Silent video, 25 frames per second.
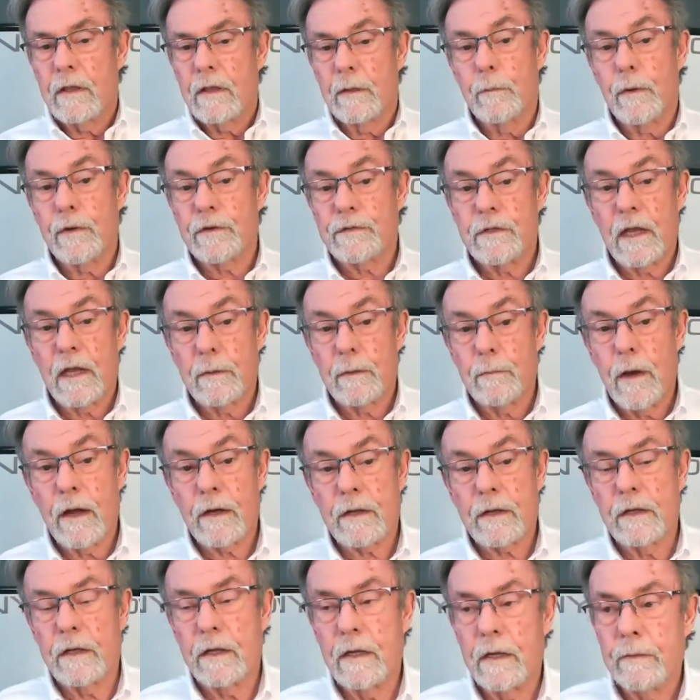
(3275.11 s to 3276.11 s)
the Mustang
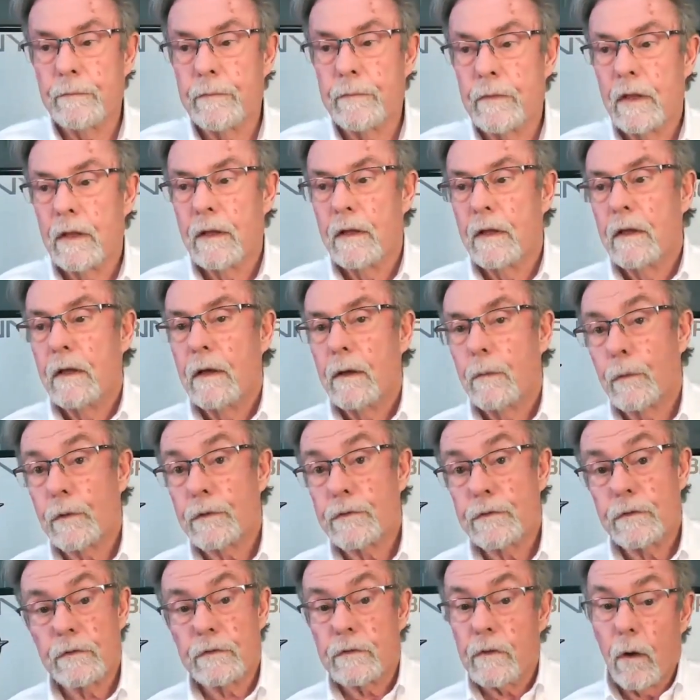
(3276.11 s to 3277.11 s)
Mach E,
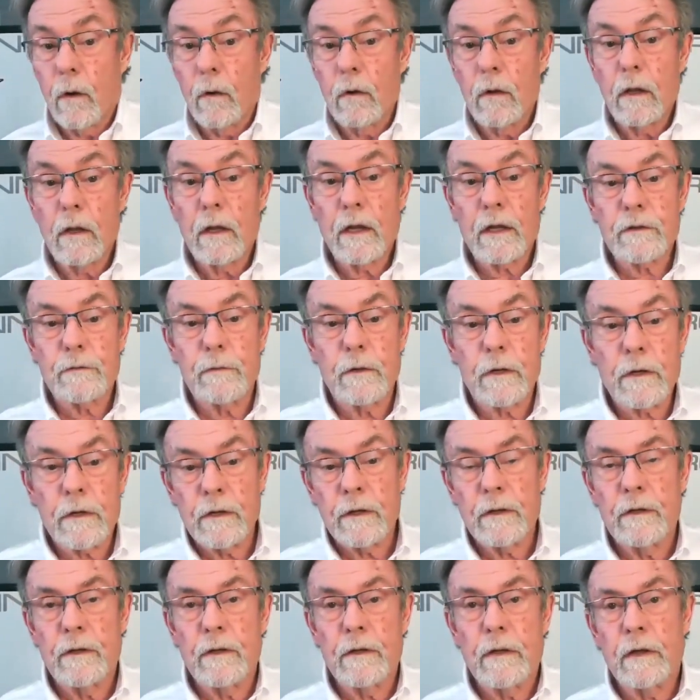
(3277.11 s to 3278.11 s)
which is an all electric.